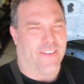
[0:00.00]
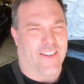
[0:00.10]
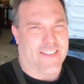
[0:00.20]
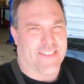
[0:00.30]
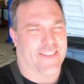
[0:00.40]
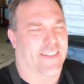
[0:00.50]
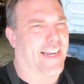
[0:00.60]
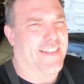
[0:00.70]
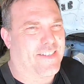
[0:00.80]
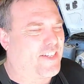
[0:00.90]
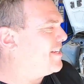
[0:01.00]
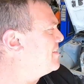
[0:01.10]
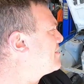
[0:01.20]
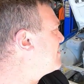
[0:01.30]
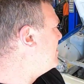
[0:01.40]
guys, ladies and
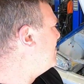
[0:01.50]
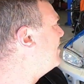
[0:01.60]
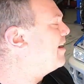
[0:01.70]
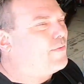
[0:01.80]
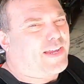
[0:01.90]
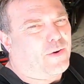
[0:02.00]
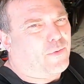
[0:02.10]
gents, and we are